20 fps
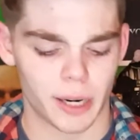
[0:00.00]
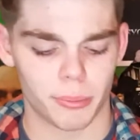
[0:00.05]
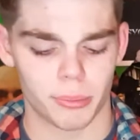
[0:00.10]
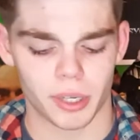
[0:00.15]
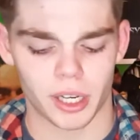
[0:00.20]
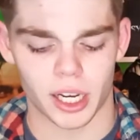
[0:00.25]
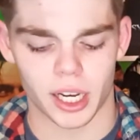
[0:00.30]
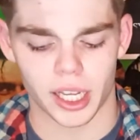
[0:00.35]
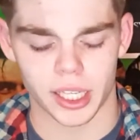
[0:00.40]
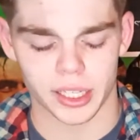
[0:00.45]
I
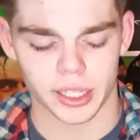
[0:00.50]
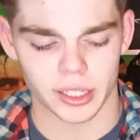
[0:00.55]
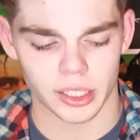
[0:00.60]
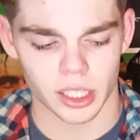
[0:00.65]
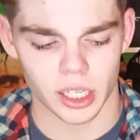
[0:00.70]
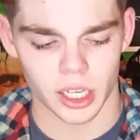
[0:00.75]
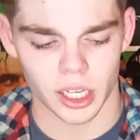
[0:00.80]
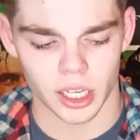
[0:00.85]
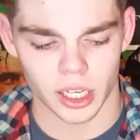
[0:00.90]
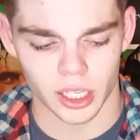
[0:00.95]
bought,
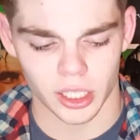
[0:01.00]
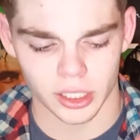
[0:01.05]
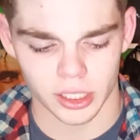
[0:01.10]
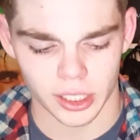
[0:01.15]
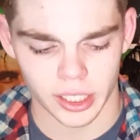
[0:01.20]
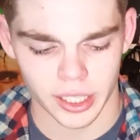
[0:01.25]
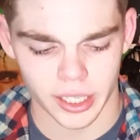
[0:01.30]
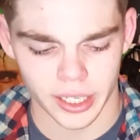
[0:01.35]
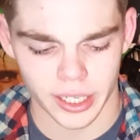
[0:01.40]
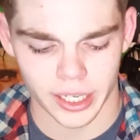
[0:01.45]

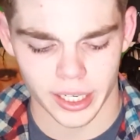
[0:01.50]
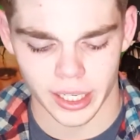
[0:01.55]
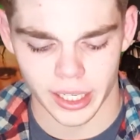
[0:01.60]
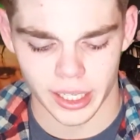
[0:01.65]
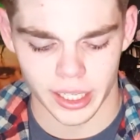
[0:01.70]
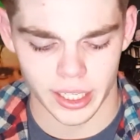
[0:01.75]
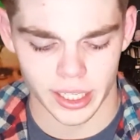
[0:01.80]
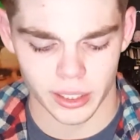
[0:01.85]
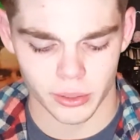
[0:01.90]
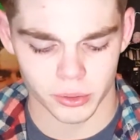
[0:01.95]

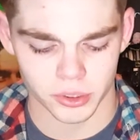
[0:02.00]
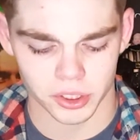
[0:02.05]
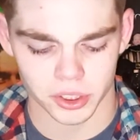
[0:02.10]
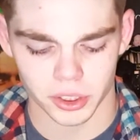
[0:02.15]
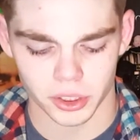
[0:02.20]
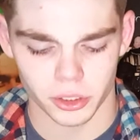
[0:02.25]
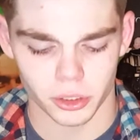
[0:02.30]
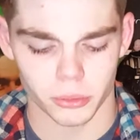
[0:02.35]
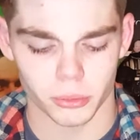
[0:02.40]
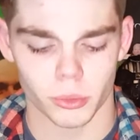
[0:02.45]
it was a
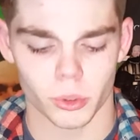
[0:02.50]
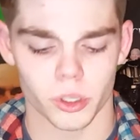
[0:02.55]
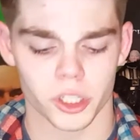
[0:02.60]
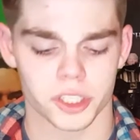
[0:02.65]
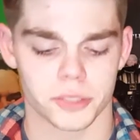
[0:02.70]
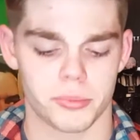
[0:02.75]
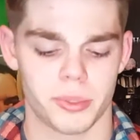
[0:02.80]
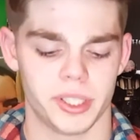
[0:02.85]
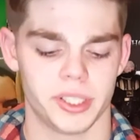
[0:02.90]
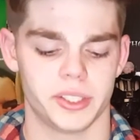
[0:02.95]
little more
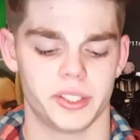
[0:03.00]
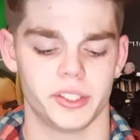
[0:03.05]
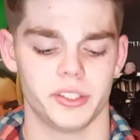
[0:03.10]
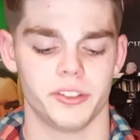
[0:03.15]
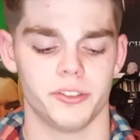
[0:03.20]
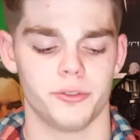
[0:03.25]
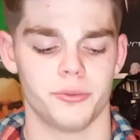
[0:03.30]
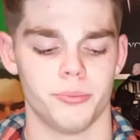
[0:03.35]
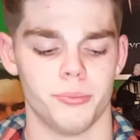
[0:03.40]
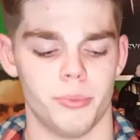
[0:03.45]

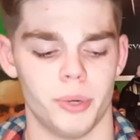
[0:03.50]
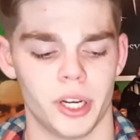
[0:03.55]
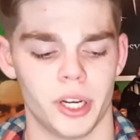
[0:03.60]
expensive,